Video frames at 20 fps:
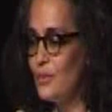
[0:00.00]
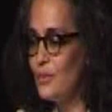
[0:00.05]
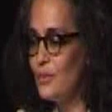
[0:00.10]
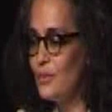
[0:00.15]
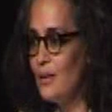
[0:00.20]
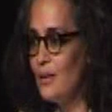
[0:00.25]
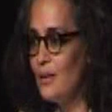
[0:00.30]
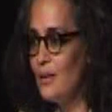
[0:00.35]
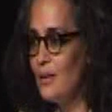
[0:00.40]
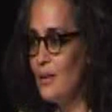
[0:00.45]

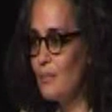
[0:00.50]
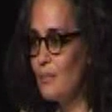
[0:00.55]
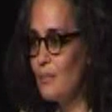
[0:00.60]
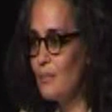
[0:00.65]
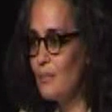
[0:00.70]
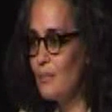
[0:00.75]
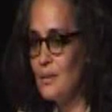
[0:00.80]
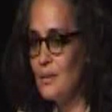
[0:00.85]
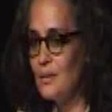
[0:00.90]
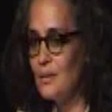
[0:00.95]

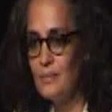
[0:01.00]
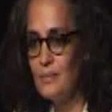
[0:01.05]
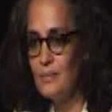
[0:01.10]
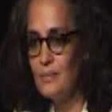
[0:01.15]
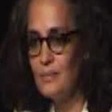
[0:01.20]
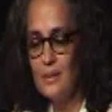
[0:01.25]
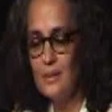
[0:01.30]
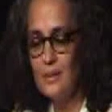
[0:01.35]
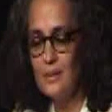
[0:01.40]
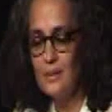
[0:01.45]
uranium, the
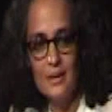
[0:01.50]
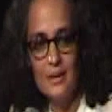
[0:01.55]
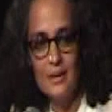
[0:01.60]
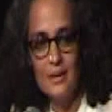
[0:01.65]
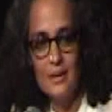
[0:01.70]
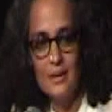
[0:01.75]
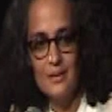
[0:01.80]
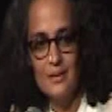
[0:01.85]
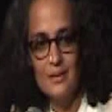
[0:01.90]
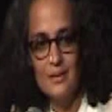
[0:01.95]

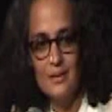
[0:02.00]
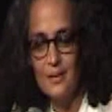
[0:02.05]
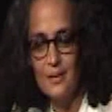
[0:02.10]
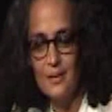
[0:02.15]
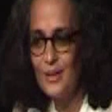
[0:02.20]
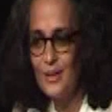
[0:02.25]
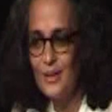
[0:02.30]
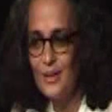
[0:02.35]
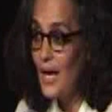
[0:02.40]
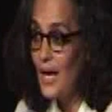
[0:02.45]
missiles,
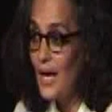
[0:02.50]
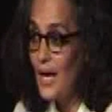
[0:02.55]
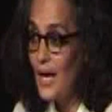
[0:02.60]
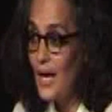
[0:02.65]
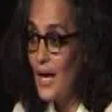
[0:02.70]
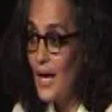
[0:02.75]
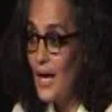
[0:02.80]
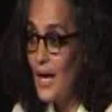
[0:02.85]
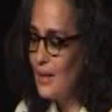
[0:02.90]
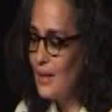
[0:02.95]
the
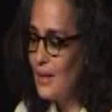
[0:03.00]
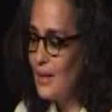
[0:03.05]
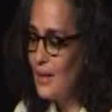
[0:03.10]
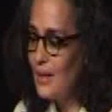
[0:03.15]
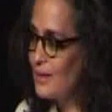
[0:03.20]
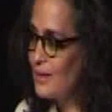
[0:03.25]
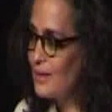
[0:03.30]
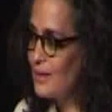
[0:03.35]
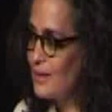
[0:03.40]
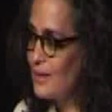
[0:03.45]
fact
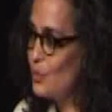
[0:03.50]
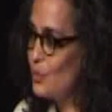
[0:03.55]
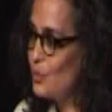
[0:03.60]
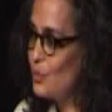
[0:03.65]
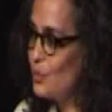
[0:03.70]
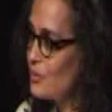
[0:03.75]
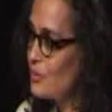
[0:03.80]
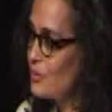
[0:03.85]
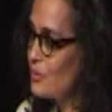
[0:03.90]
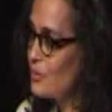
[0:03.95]
that it
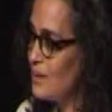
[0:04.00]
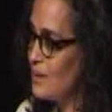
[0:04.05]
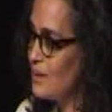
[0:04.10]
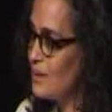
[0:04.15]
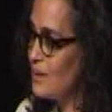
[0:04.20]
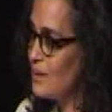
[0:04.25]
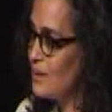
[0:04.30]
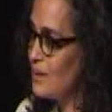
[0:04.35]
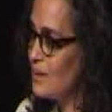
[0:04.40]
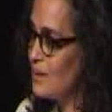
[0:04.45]
was
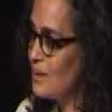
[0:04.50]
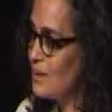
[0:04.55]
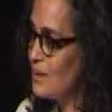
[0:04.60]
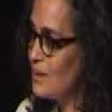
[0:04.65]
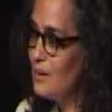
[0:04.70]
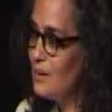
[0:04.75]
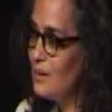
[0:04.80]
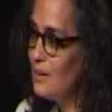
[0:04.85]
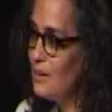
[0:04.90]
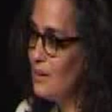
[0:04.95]
the
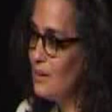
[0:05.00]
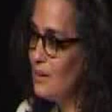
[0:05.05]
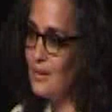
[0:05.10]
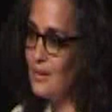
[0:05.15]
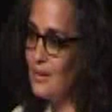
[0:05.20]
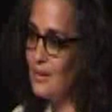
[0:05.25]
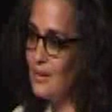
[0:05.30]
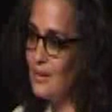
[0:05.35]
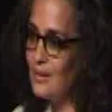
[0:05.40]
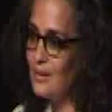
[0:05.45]

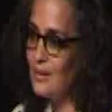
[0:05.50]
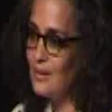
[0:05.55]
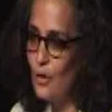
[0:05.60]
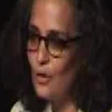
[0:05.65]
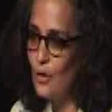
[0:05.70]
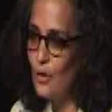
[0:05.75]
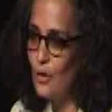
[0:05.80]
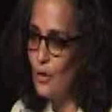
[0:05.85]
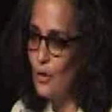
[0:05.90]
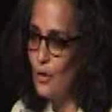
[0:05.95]

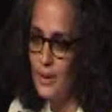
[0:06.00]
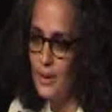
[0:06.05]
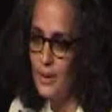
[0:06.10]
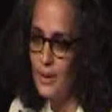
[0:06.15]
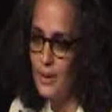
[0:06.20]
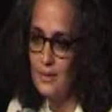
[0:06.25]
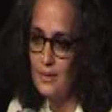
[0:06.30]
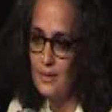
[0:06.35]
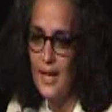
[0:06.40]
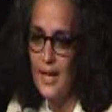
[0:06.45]
military-industrial
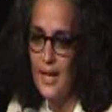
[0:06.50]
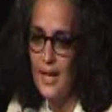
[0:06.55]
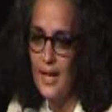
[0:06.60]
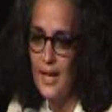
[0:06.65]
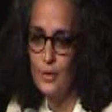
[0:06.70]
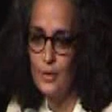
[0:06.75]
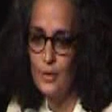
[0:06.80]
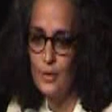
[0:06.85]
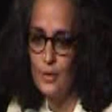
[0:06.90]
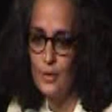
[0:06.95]
complex that
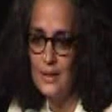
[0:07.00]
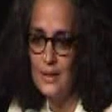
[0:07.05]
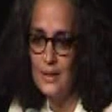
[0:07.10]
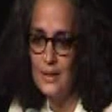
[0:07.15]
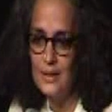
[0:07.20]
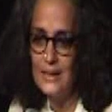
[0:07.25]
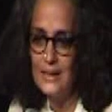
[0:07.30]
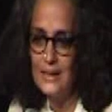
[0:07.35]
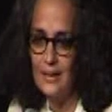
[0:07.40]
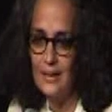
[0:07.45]
actually
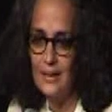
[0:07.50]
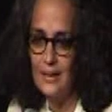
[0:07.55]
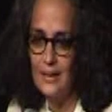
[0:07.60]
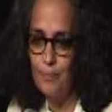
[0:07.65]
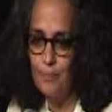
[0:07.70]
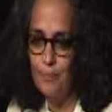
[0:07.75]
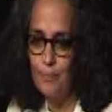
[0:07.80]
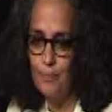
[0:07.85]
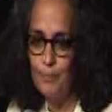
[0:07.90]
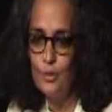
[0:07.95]

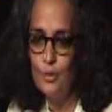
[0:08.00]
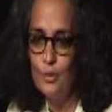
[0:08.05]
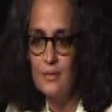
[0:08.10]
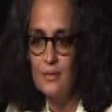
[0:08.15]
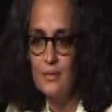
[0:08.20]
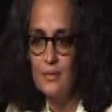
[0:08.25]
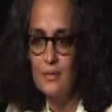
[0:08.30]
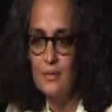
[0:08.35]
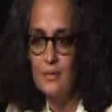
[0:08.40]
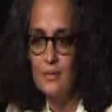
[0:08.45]

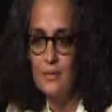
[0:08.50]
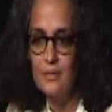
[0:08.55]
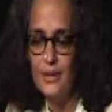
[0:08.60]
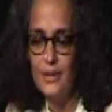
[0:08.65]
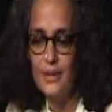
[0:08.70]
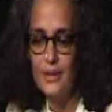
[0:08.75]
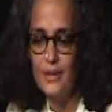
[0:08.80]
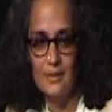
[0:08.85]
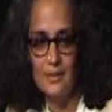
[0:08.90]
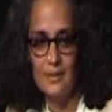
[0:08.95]
pulled
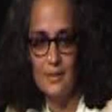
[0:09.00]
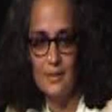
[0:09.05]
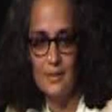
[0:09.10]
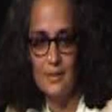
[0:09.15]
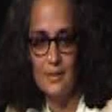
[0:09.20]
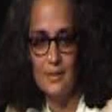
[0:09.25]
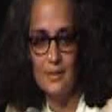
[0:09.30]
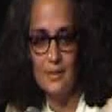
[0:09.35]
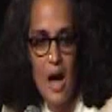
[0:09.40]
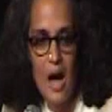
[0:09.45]
the
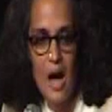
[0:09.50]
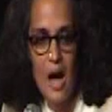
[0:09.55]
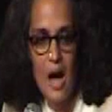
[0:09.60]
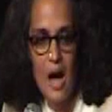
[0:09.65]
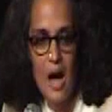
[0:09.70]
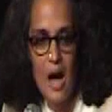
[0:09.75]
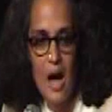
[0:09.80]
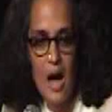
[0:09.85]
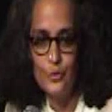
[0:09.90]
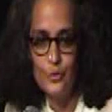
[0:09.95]
US
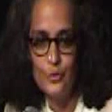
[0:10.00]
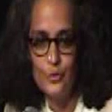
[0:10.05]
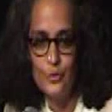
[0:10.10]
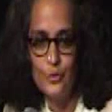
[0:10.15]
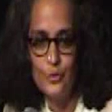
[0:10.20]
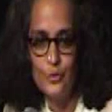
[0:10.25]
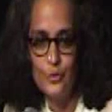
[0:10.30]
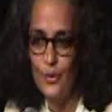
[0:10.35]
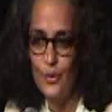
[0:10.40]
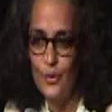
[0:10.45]

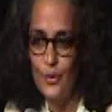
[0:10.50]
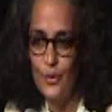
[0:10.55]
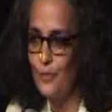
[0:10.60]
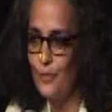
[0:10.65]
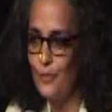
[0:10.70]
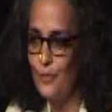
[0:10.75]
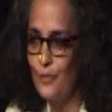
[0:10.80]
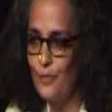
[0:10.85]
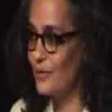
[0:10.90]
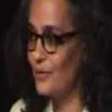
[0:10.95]
out
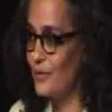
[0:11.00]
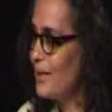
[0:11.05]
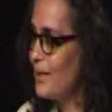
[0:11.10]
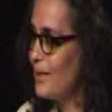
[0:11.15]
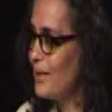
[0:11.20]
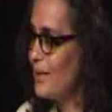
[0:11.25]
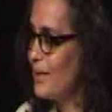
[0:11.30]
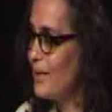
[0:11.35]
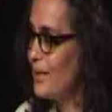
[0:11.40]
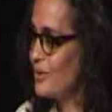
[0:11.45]
of the
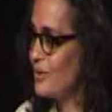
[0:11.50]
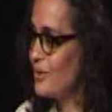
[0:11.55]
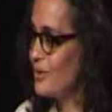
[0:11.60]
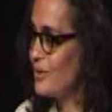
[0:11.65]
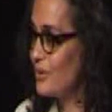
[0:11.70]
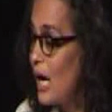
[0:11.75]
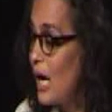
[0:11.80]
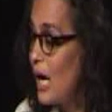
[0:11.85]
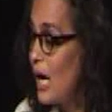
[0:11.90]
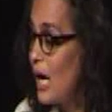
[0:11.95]
Depression,
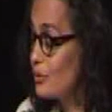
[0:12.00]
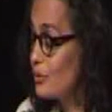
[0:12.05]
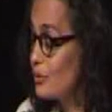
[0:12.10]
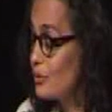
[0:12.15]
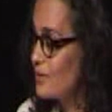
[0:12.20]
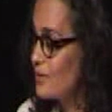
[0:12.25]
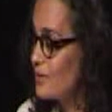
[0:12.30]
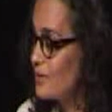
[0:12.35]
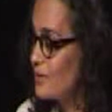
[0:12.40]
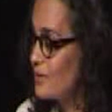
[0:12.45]
out
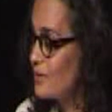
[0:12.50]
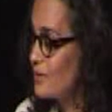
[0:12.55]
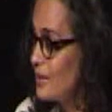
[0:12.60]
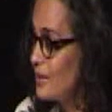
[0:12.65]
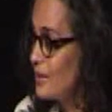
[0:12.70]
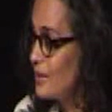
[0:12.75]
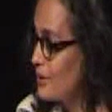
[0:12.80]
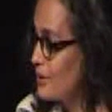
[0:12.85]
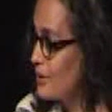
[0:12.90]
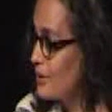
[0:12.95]
of the
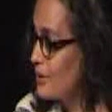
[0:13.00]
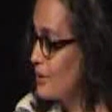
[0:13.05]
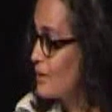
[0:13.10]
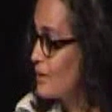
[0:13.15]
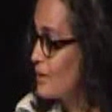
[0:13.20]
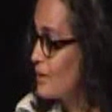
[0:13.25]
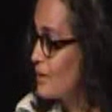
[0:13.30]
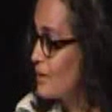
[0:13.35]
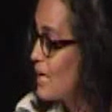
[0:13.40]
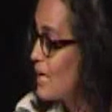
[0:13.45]
Great
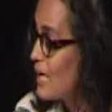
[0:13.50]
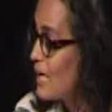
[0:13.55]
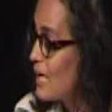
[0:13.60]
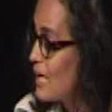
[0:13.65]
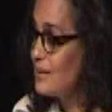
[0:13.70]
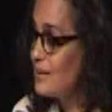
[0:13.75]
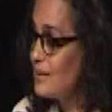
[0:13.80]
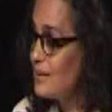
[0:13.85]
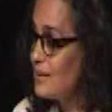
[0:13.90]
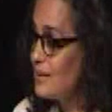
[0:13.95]
Depression.
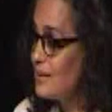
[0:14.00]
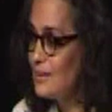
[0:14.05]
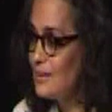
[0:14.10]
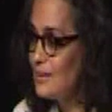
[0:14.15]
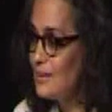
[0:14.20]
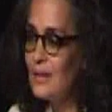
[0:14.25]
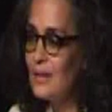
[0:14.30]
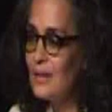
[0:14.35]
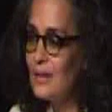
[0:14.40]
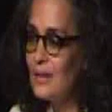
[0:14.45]
And
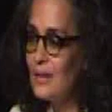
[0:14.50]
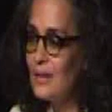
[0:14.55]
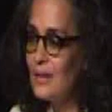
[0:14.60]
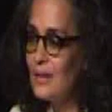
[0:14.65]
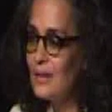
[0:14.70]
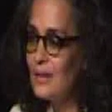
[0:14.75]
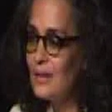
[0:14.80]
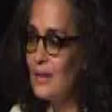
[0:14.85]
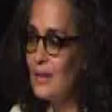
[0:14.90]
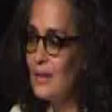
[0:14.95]
since
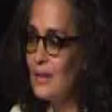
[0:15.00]
then,